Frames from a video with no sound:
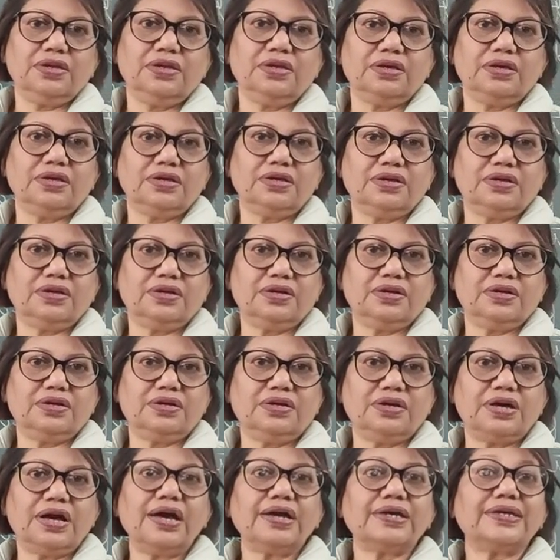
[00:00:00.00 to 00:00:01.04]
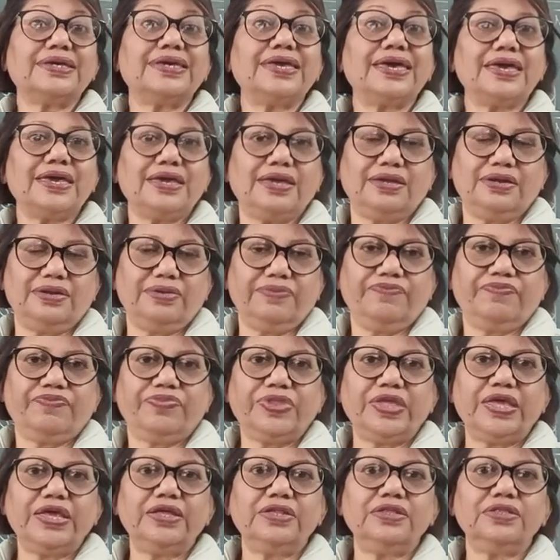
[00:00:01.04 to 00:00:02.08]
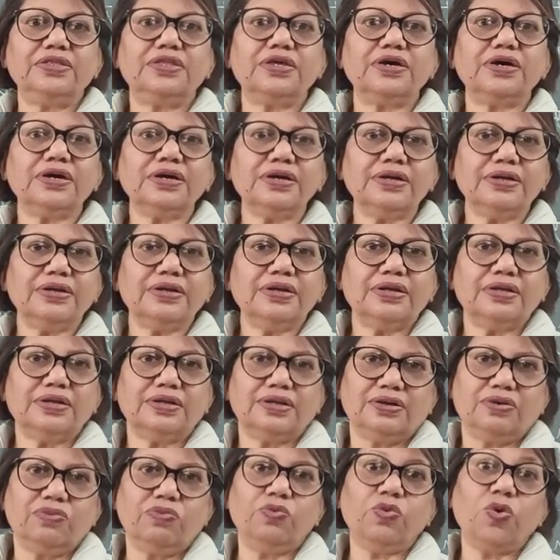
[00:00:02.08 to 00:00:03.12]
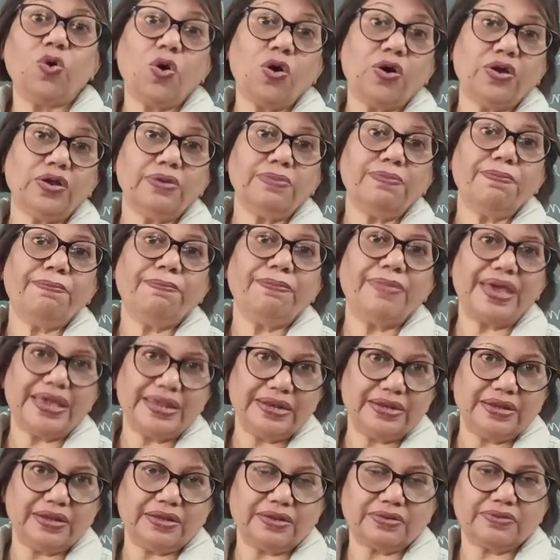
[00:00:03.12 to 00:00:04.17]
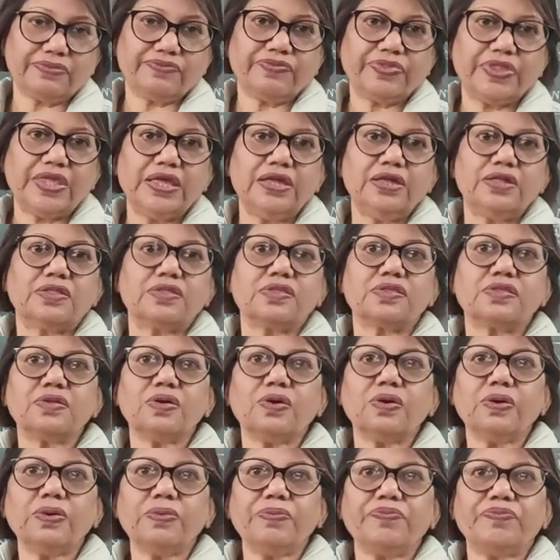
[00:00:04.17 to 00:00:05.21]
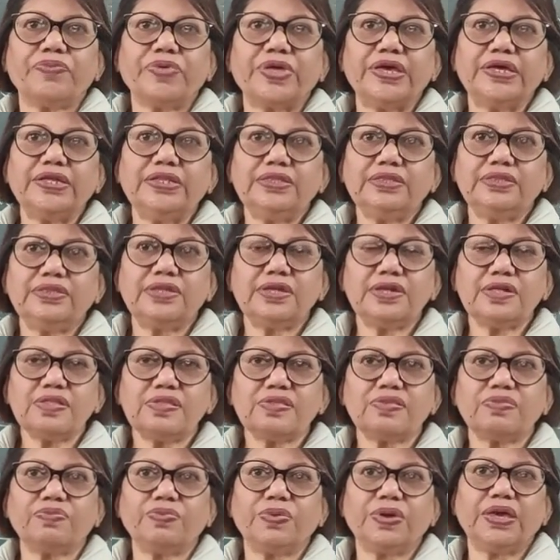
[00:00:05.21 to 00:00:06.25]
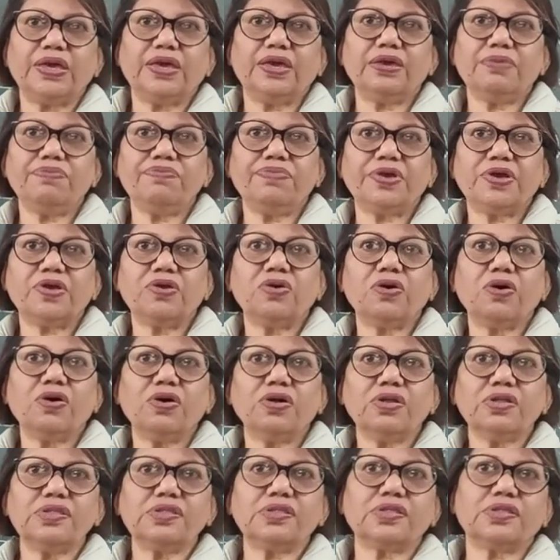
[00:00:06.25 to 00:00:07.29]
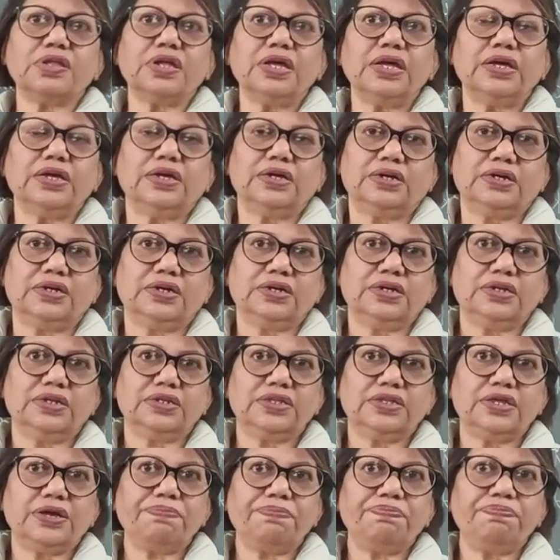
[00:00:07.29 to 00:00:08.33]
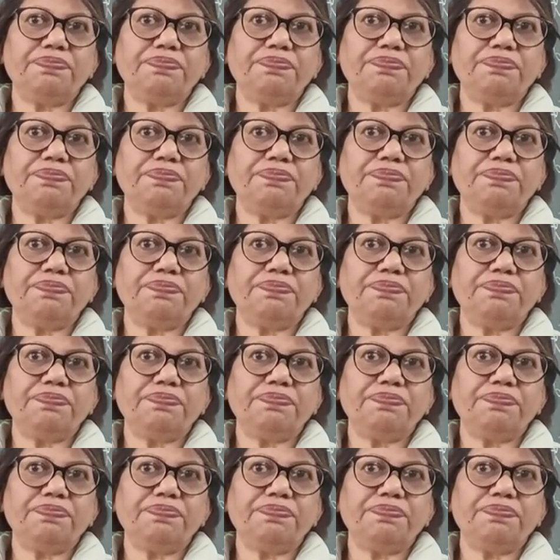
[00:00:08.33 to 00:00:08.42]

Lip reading: again in the war manner. So in this way, because the